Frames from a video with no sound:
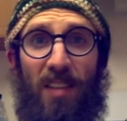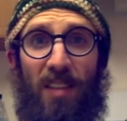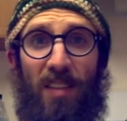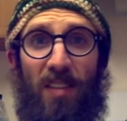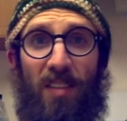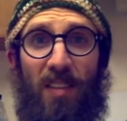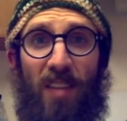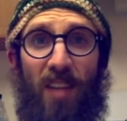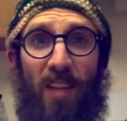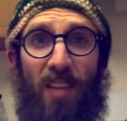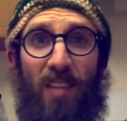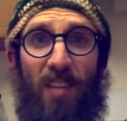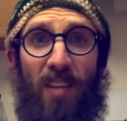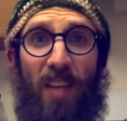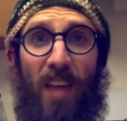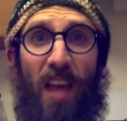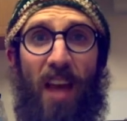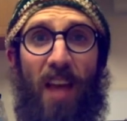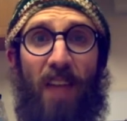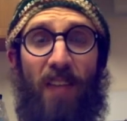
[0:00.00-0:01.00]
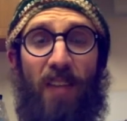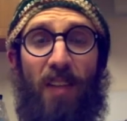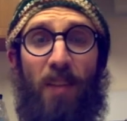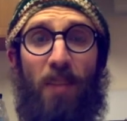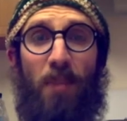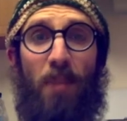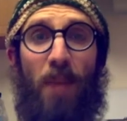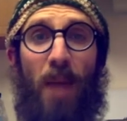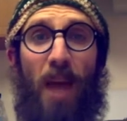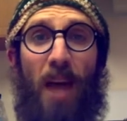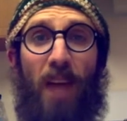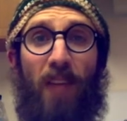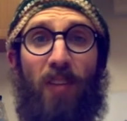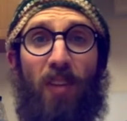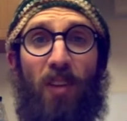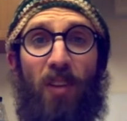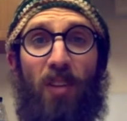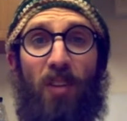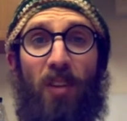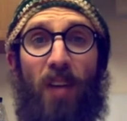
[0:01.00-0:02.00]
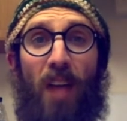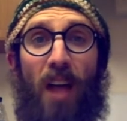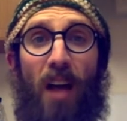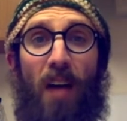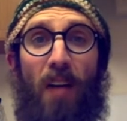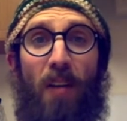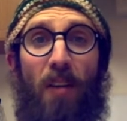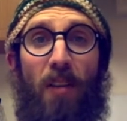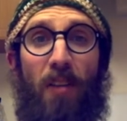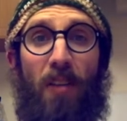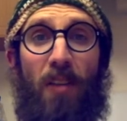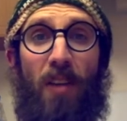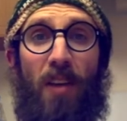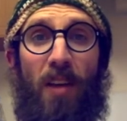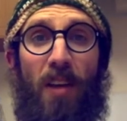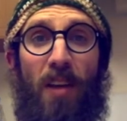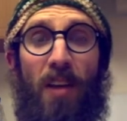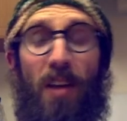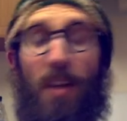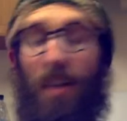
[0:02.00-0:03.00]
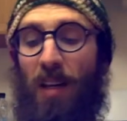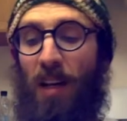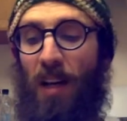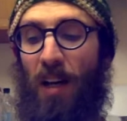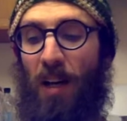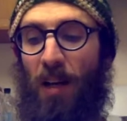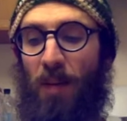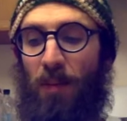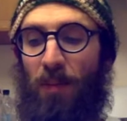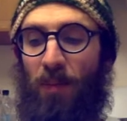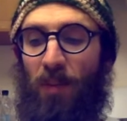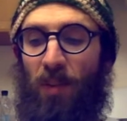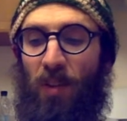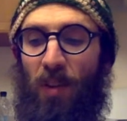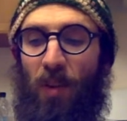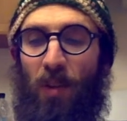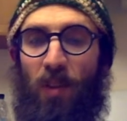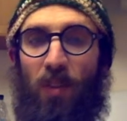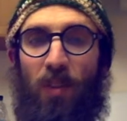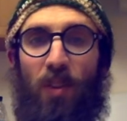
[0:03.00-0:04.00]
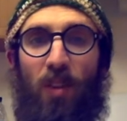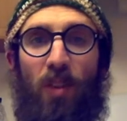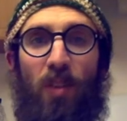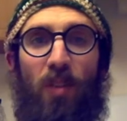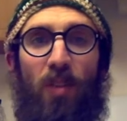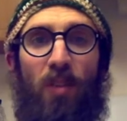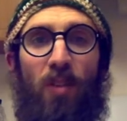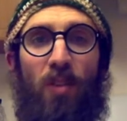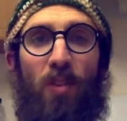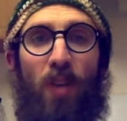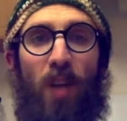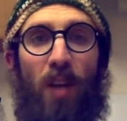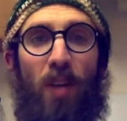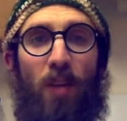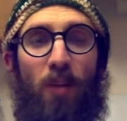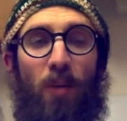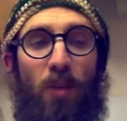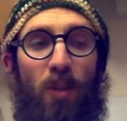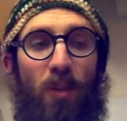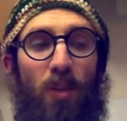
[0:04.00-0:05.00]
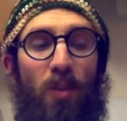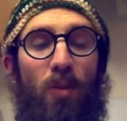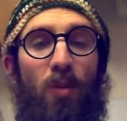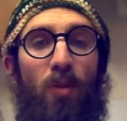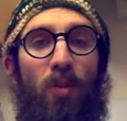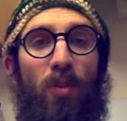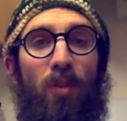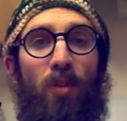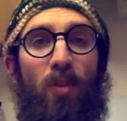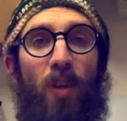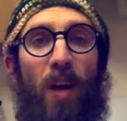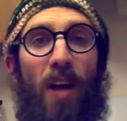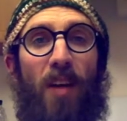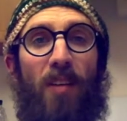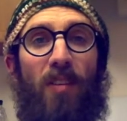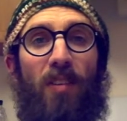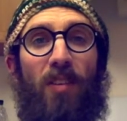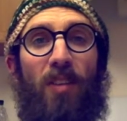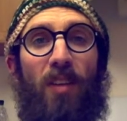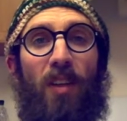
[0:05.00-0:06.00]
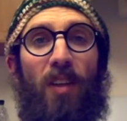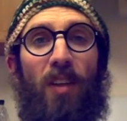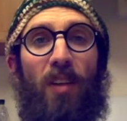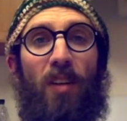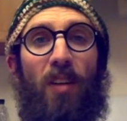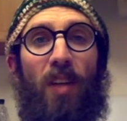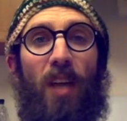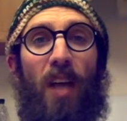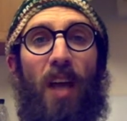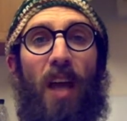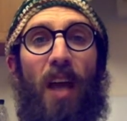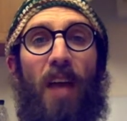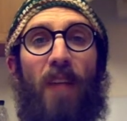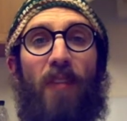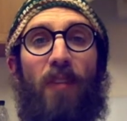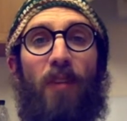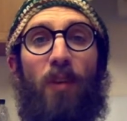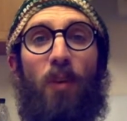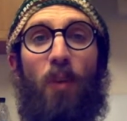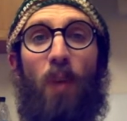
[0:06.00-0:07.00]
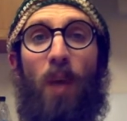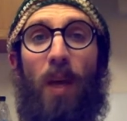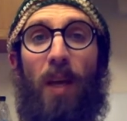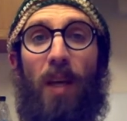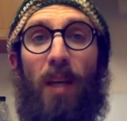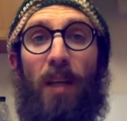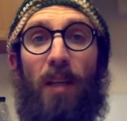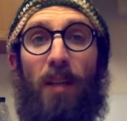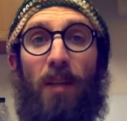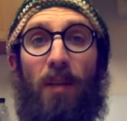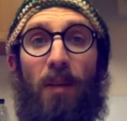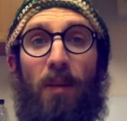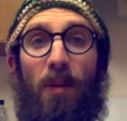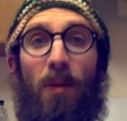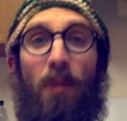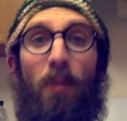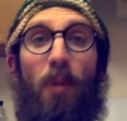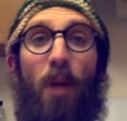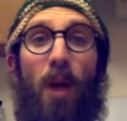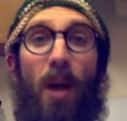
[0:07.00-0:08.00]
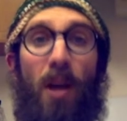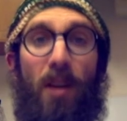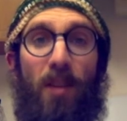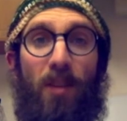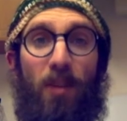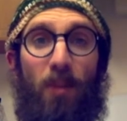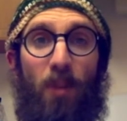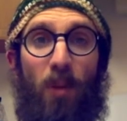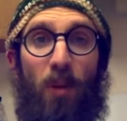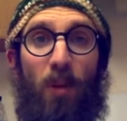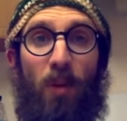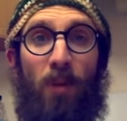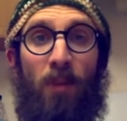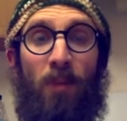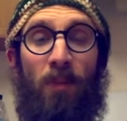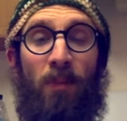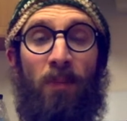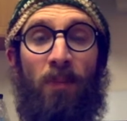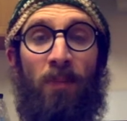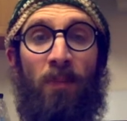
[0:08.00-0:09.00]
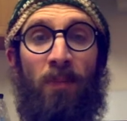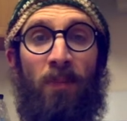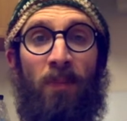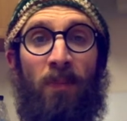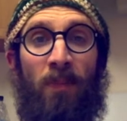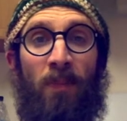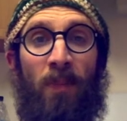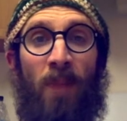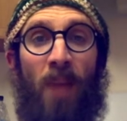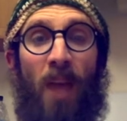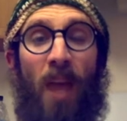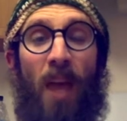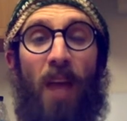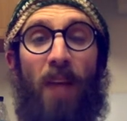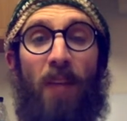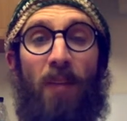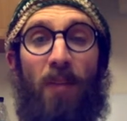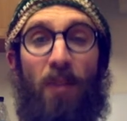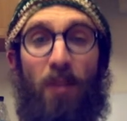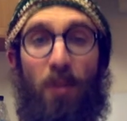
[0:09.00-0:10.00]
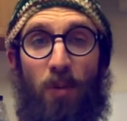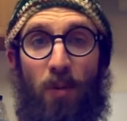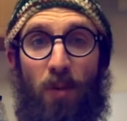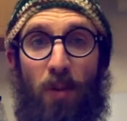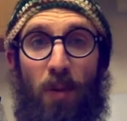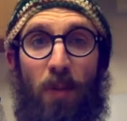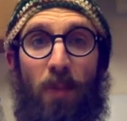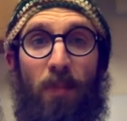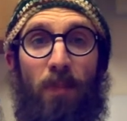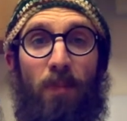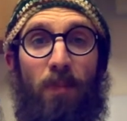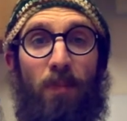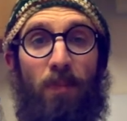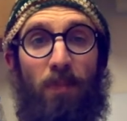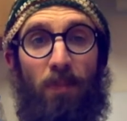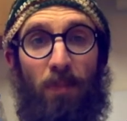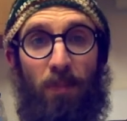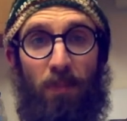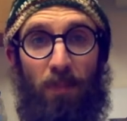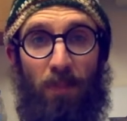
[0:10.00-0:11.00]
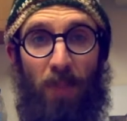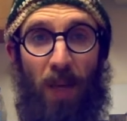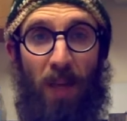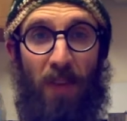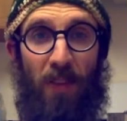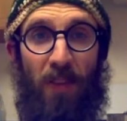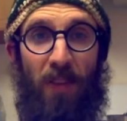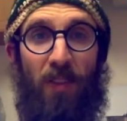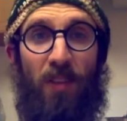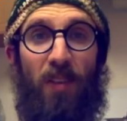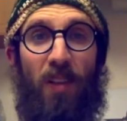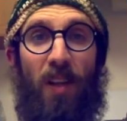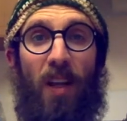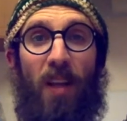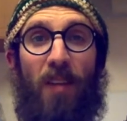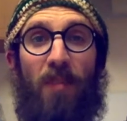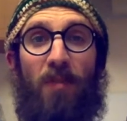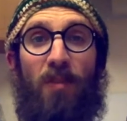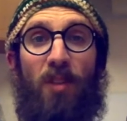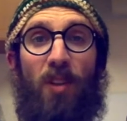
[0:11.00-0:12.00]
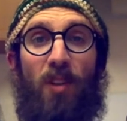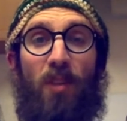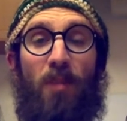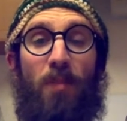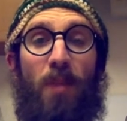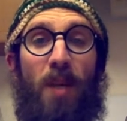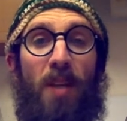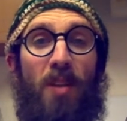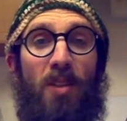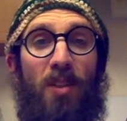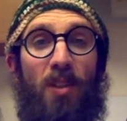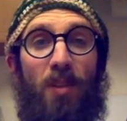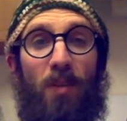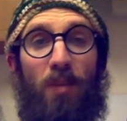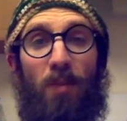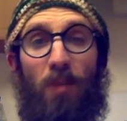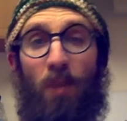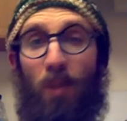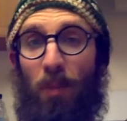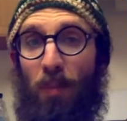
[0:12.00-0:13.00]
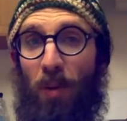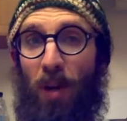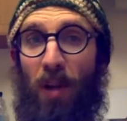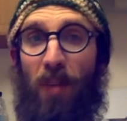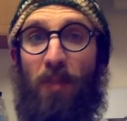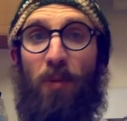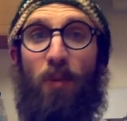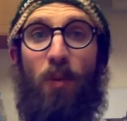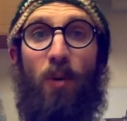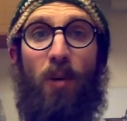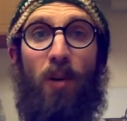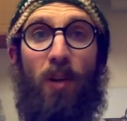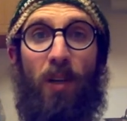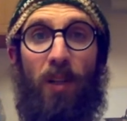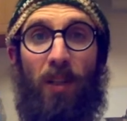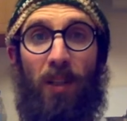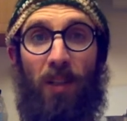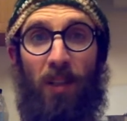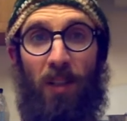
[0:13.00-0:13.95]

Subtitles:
does have an impact on your health. So it's good to try to reduce stress in every way possible. And through the methods that I just mentioned, the breath work,